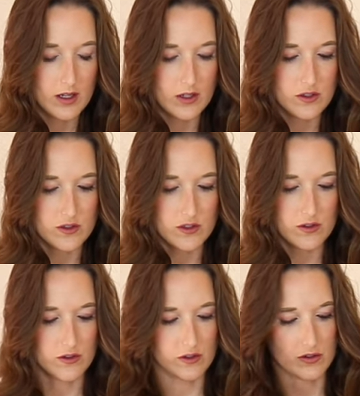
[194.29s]
you can just
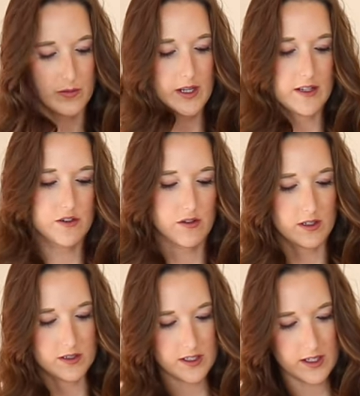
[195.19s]
use your
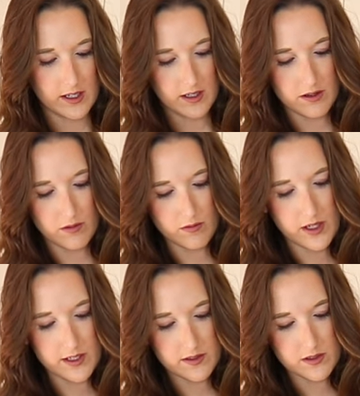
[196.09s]
spatula to get the
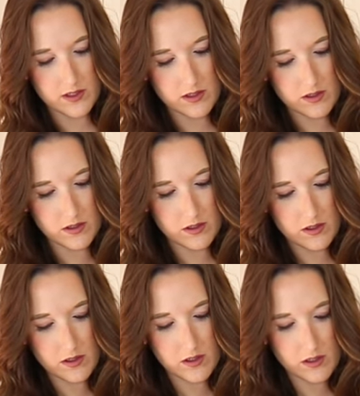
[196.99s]
rest
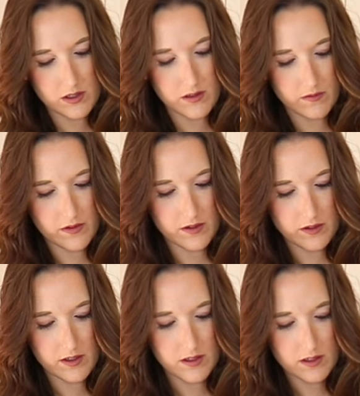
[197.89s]
of
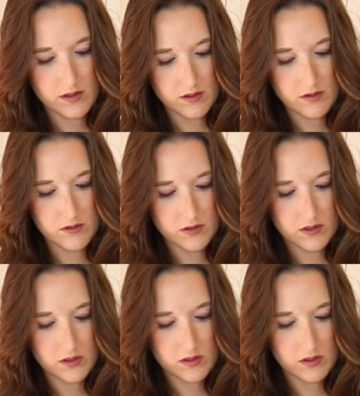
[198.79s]
this
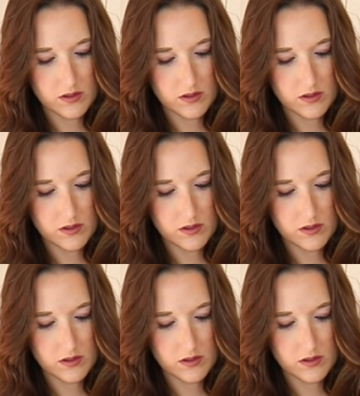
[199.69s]
out.